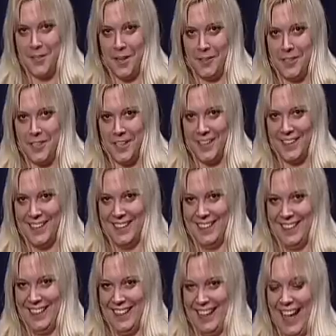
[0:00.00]
culture.
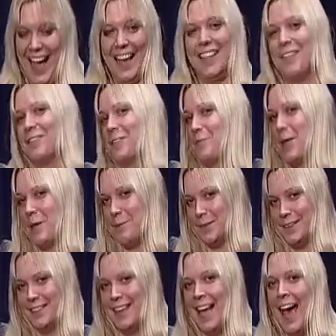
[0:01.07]
I loved the
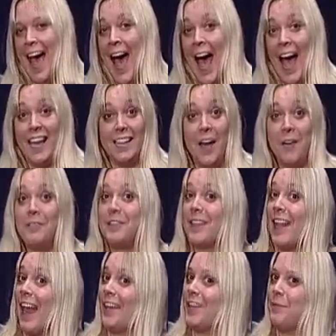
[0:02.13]
people. I loved
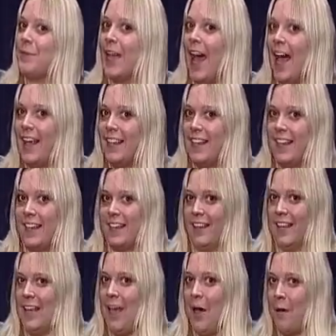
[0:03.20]
that I could be
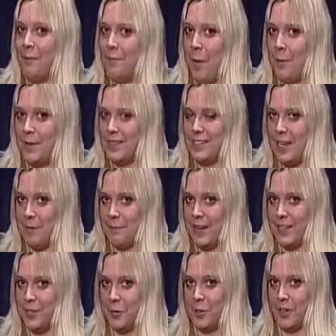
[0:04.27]
hiking moments out my
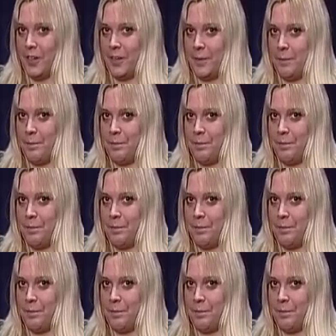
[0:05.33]
door.